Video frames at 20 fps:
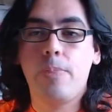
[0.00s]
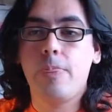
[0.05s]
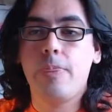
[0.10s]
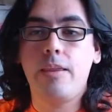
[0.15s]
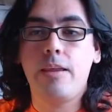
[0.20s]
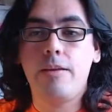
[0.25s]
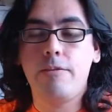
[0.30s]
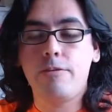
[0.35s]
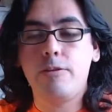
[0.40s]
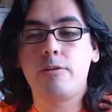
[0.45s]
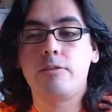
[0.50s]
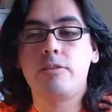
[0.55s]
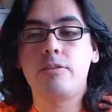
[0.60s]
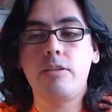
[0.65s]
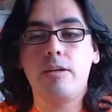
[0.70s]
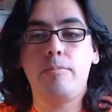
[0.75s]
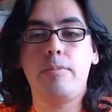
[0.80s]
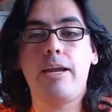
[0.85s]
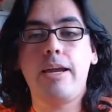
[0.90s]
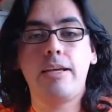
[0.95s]
if there's
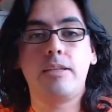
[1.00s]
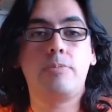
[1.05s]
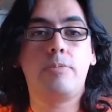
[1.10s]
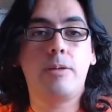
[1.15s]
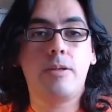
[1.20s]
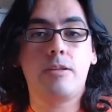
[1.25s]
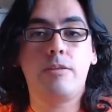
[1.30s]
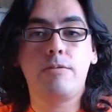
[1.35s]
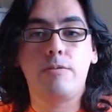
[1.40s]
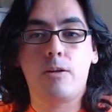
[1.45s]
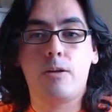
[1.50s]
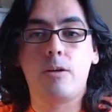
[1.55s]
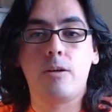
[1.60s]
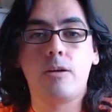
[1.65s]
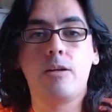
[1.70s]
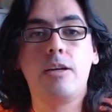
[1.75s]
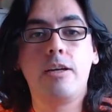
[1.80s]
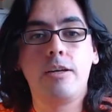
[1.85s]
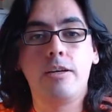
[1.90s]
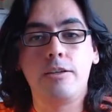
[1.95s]
some aspect of
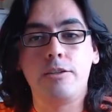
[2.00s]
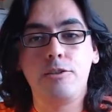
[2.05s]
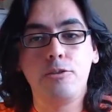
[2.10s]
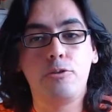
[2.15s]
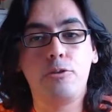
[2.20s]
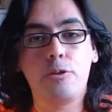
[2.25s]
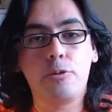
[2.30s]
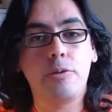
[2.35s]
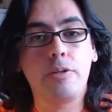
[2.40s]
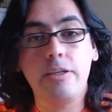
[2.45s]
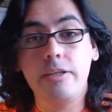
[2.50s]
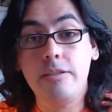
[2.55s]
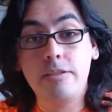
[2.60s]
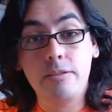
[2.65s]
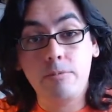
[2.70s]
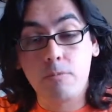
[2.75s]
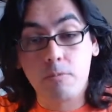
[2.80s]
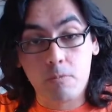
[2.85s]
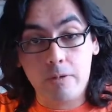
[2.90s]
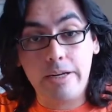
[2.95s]
art you don't need
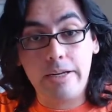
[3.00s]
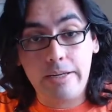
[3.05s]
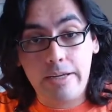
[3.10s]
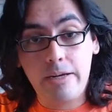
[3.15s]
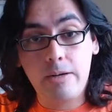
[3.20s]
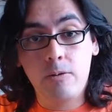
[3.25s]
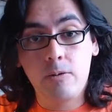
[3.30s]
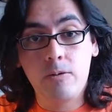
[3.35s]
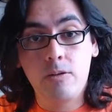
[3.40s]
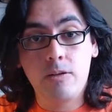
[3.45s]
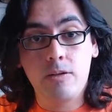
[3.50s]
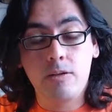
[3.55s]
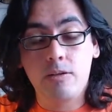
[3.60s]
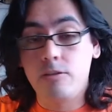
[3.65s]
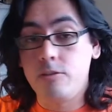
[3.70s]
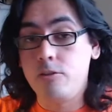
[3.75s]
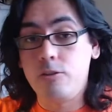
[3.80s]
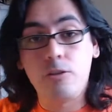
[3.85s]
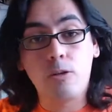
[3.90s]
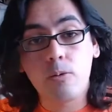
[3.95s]
right now,
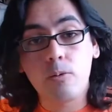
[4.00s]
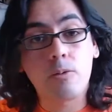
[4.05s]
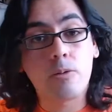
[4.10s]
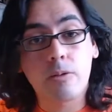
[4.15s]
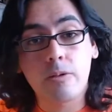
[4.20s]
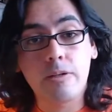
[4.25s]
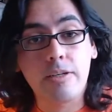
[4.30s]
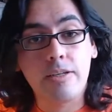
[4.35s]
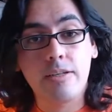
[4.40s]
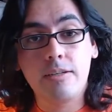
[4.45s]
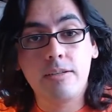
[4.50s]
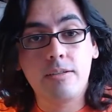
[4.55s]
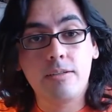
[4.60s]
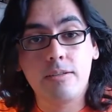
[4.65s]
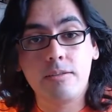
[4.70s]
don't learn it.